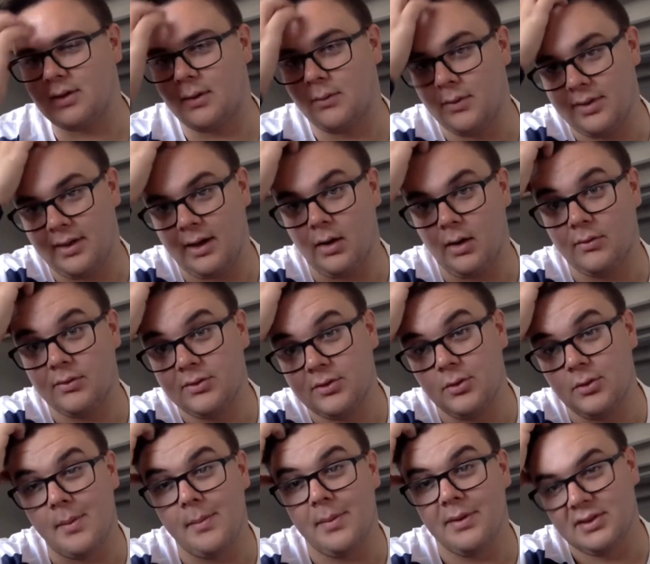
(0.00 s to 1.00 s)
like with our
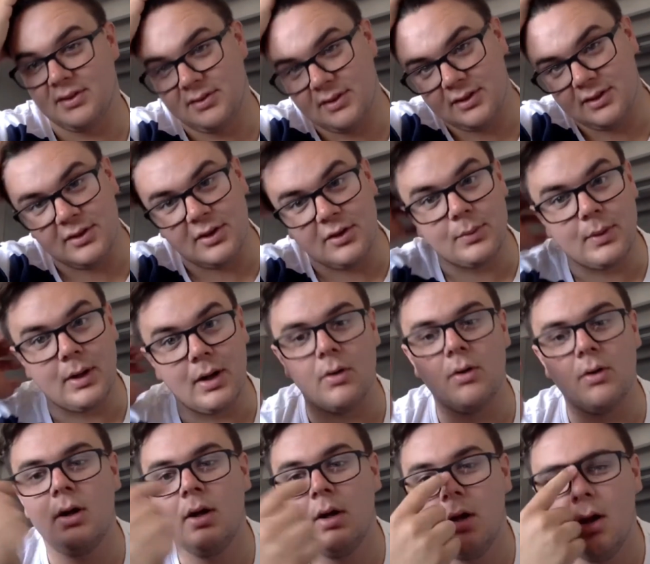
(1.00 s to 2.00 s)
super busy season as
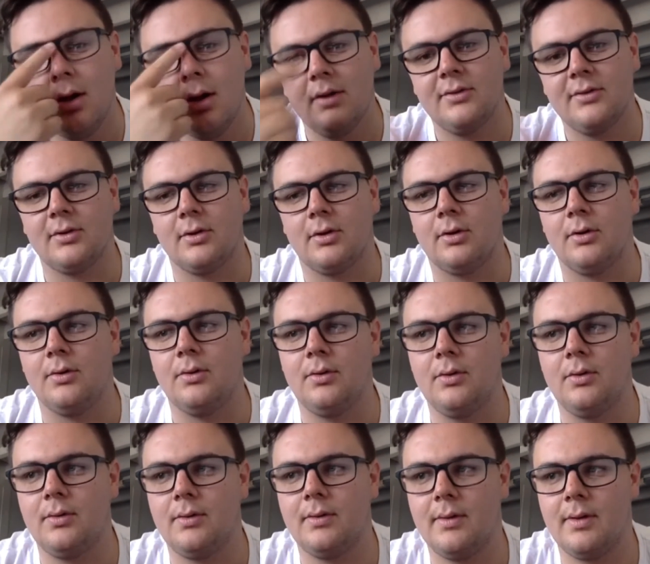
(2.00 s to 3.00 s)
well. Mm-hmm.
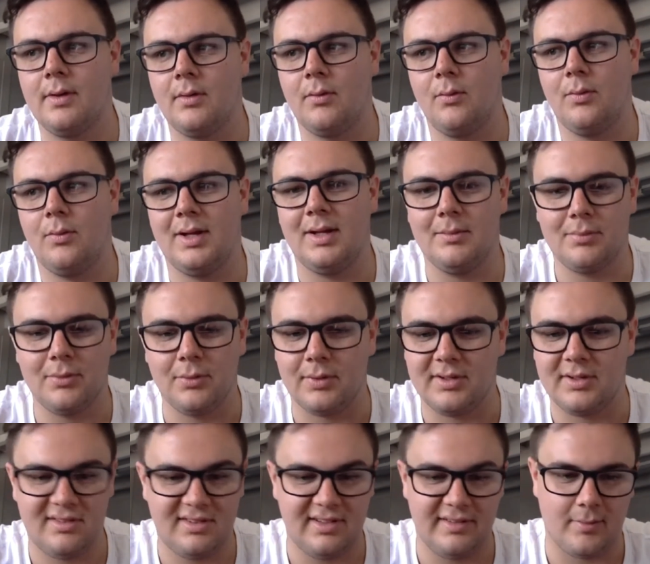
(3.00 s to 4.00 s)
So we
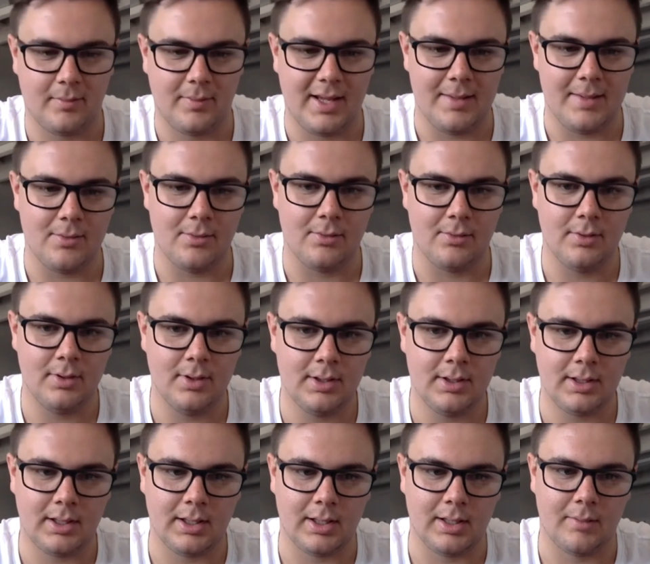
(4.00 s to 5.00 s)
employed 7 people
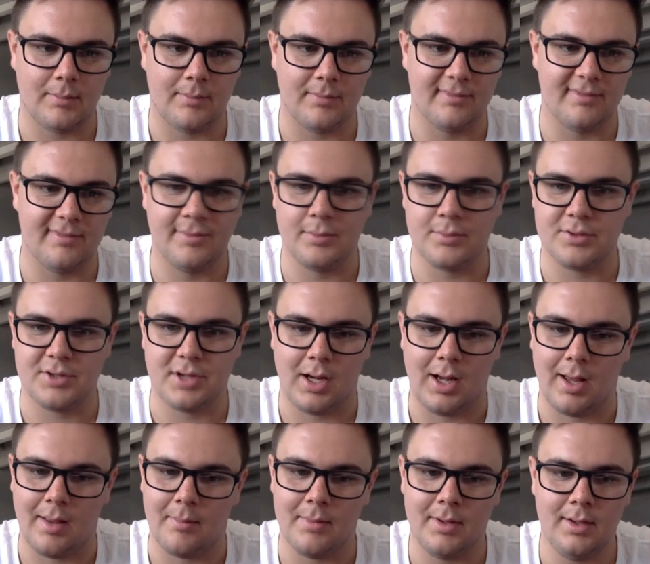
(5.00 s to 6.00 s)
full
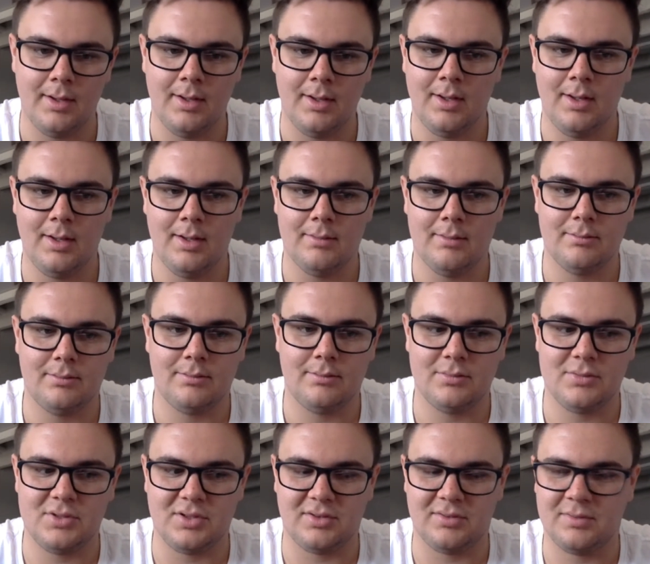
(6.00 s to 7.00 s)
time
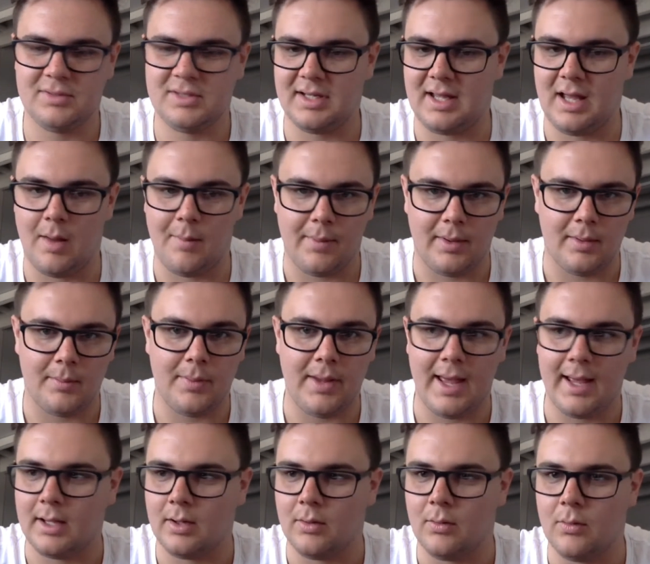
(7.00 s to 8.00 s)
just to come in
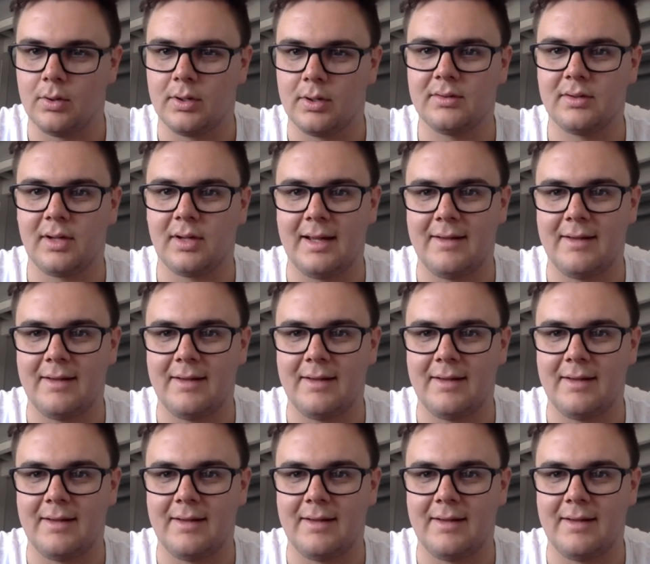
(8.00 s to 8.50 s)
packing orders. Like